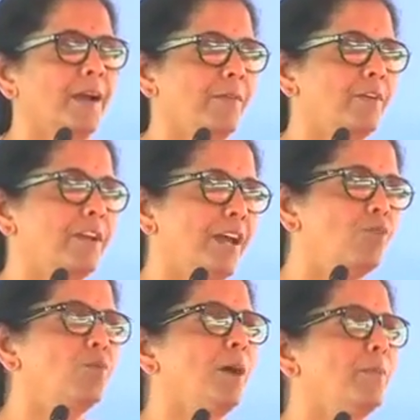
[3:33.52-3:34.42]
I will
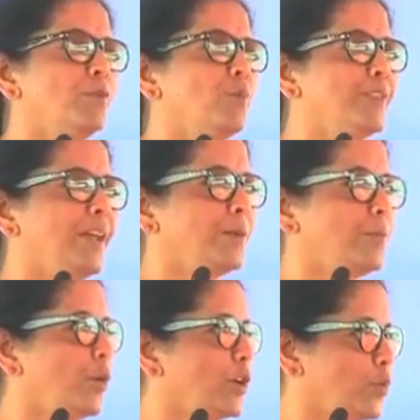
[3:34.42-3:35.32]
now come in with
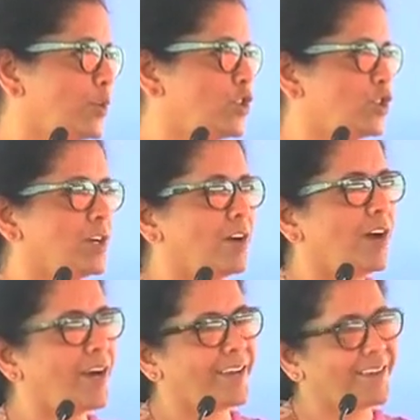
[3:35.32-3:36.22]
that point which
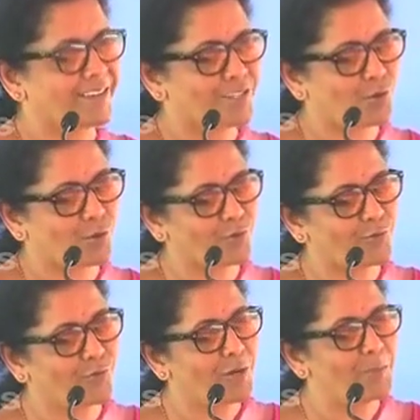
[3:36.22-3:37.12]
I sort of
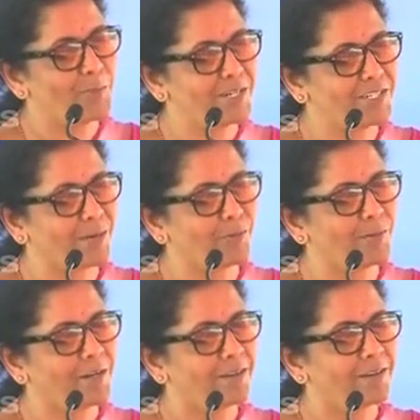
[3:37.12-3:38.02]
built up
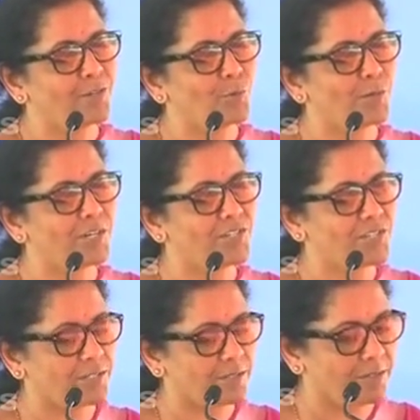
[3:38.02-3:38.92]

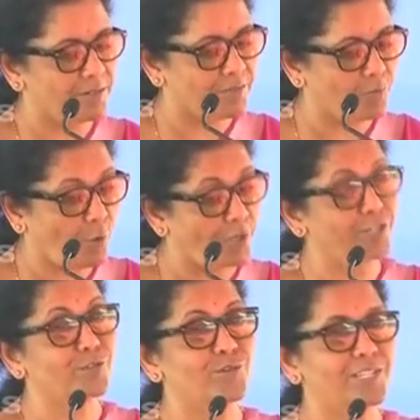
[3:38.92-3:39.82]
towards
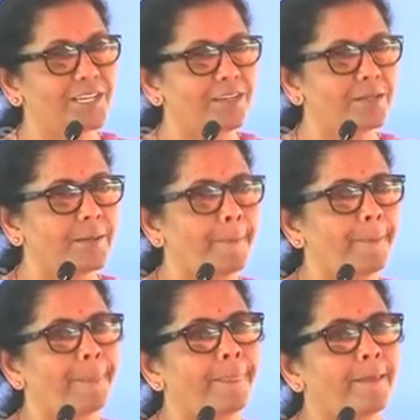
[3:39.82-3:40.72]
wanting to say it.
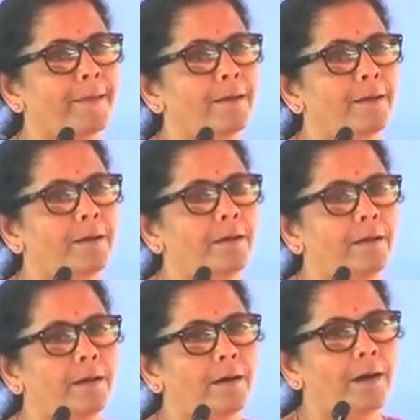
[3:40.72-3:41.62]

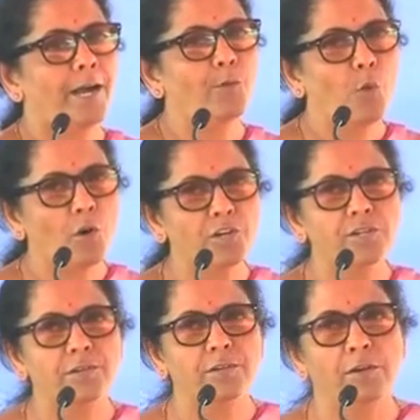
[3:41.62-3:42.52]
I want
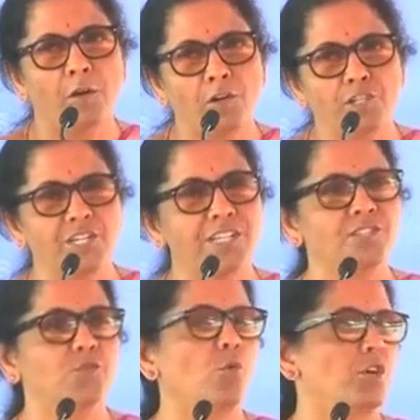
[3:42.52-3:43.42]
not
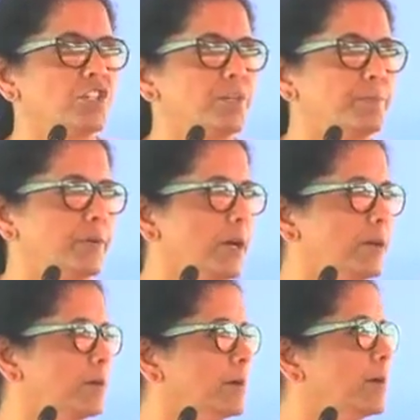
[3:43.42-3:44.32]
just Goa Shipyard,
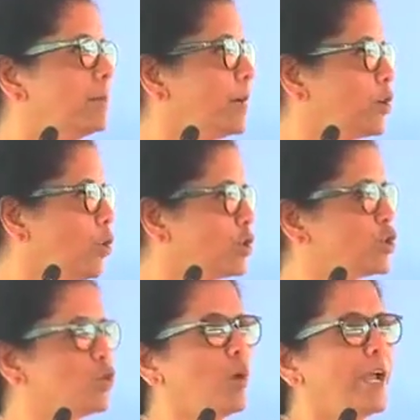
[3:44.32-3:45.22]
but
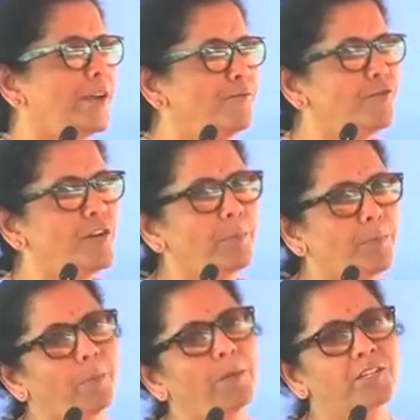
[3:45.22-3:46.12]
also every
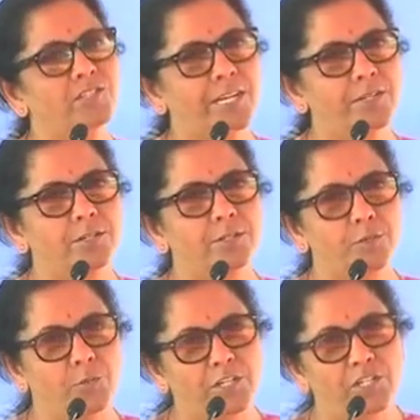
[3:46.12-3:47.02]
public sector
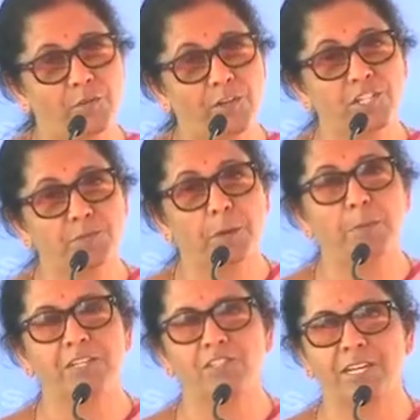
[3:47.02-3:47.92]
unit, defense
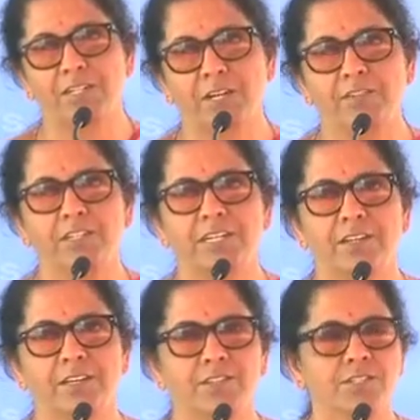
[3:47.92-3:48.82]
public sector
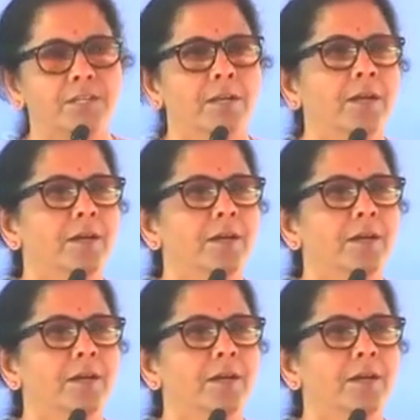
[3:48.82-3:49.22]
undertakings,